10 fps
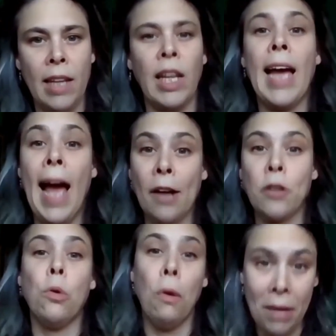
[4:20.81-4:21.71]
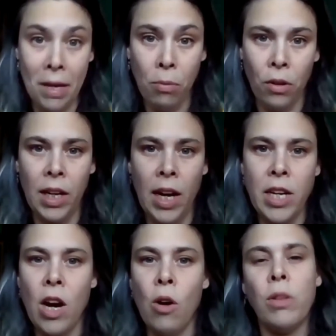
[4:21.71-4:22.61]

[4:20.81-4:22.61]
like actual people that I know.